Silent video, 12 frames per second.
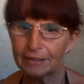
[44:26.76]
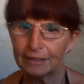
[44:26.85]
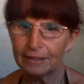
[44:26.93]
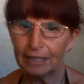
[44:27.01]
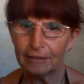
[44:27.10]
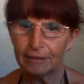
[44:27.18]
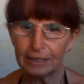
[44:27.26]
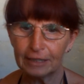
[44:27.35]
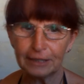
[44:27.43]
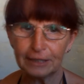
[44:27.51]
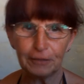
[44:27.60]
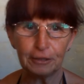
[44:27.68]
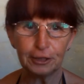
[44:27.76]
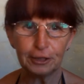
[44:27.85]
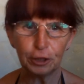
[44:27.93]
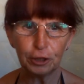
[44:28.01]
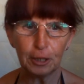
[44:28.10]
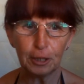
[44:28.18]
How nice of you to
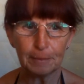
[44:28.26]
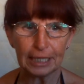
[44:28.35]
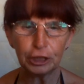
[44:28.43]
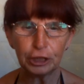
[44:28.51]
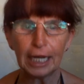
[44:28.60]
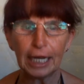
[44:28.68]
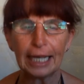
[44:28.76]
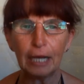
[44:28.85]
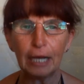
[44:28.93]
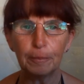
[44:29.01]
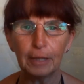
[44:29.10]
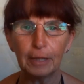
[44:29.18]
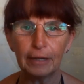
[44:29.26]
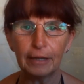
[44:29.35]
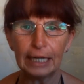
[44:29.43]
join me. Check out my